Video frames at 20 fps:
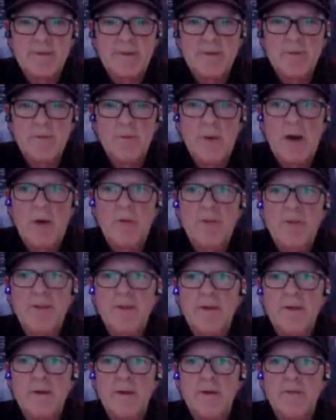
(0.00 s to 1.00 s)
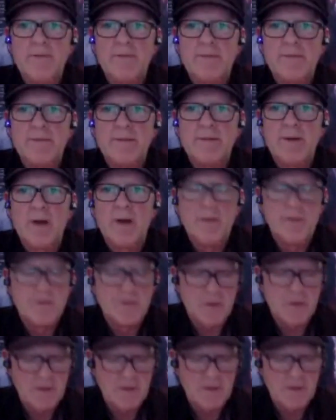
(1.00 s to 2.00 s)
wealth of
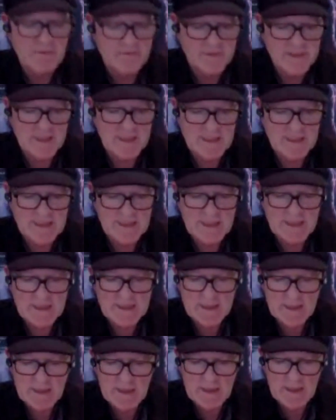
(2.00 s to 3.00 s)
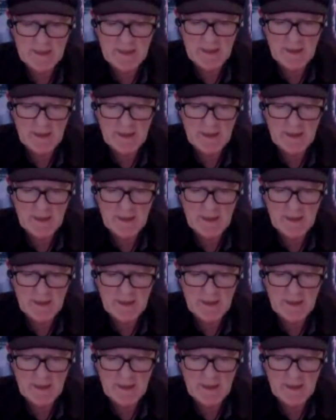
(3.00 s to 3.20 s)
overdraft facilities.